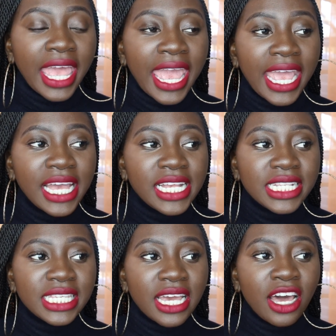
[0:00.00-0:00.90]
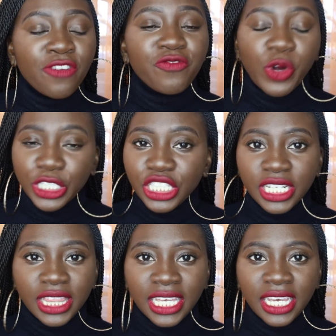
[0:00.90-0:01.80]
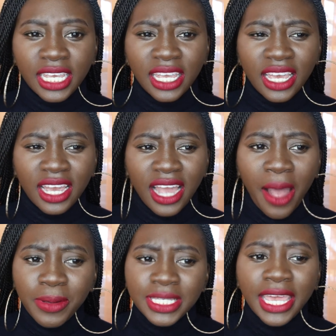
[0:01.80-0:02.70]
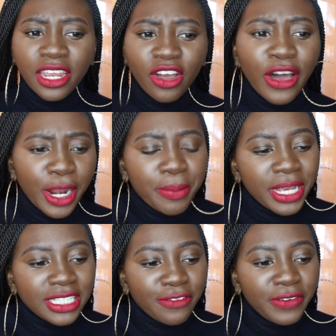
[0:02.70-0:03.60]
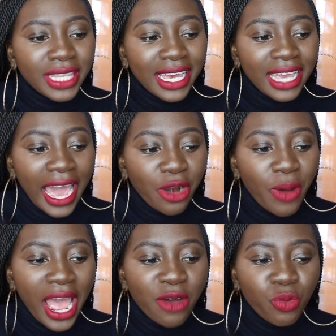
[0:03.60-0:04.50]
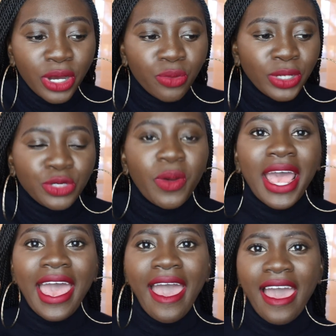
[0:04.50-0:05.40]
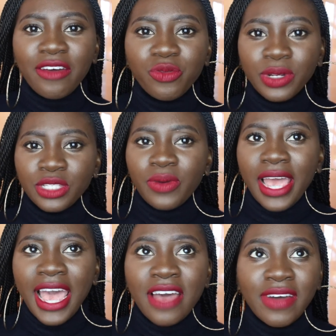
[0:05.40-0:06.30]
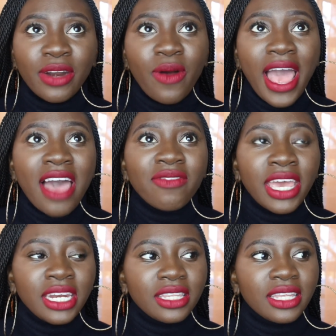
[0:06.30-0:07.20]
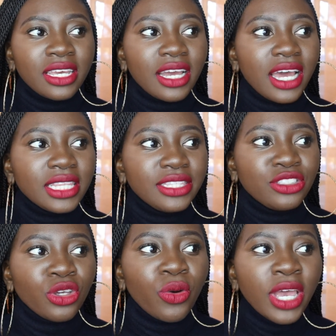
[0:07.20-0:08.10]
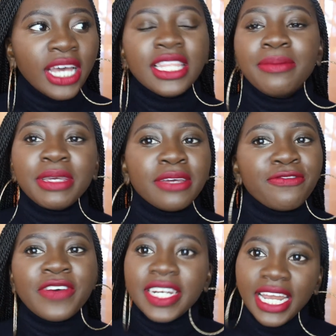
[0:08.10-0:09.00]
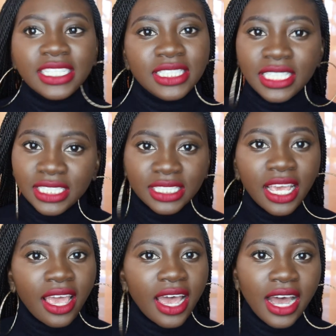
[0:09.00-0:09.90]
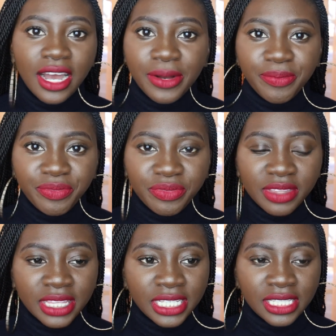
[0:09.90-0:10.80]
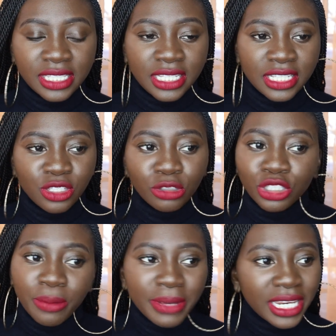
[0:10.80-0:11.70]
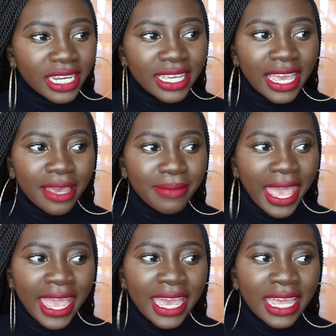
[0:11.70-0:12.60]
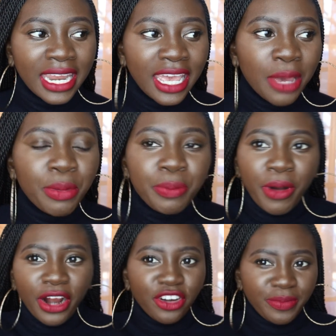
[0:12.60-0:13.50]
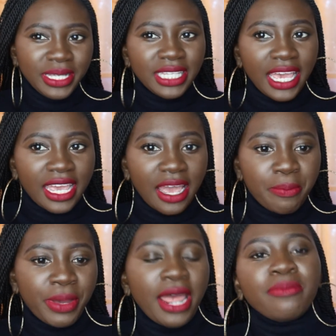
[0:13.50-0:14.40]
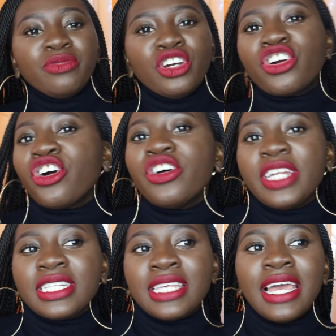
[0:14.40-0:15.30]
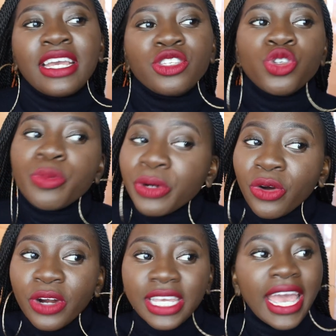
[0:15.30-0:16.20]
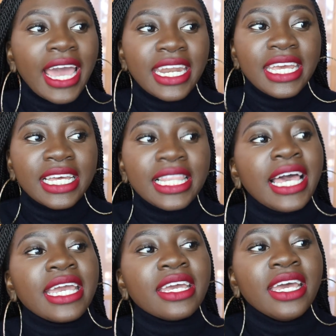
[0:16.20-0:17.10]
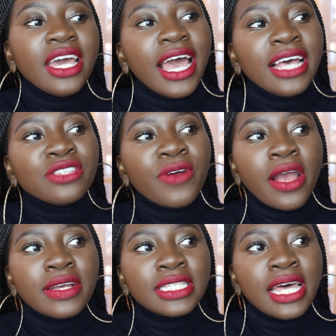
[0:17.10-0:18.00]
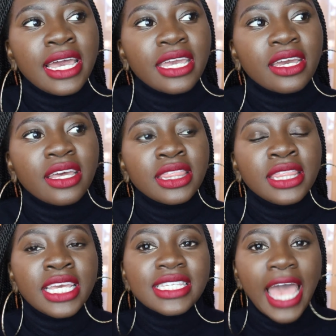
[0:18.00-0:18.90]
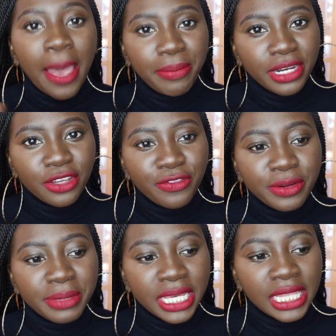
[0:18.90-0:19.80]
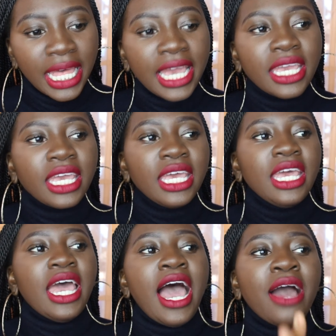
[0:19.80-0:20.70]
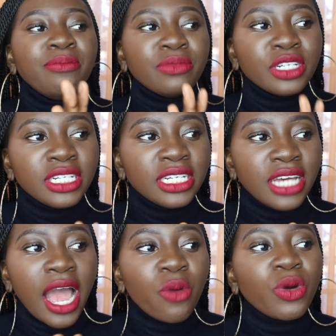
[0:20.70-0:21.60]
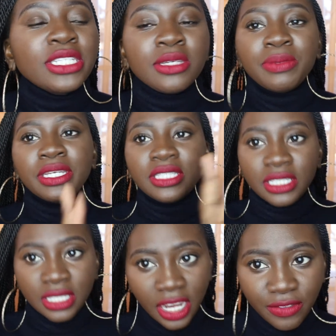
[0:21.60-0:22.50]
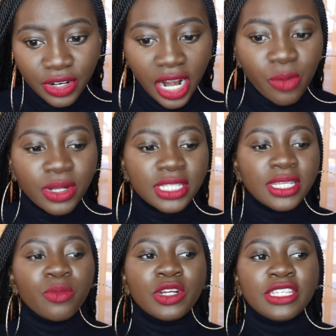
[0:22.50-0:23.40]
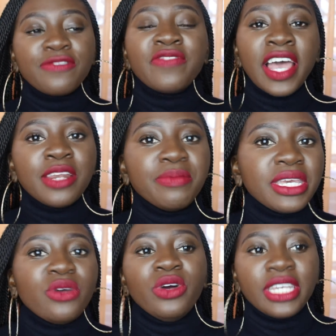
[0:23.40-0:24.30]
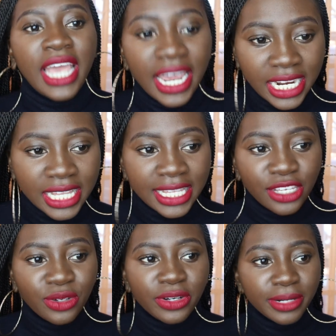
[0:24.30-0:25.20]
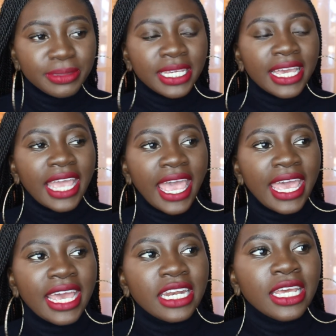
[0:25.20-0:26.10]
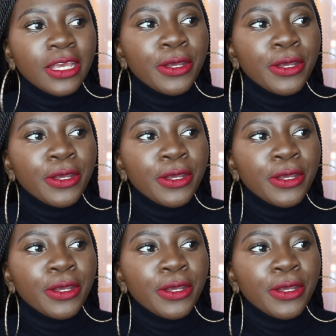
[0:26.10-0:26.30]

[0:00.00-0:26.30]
and unfortunately I was getting caught up because I felt like I don't have what what do I have what do I have I don't have anything God so let me finesse this um this this social media game and but part of me is like but I'm the girl that's like super organic like as far as like things happening for me like I'm gonna I want to be discovered I want someone to find me organically you know what I'm saying and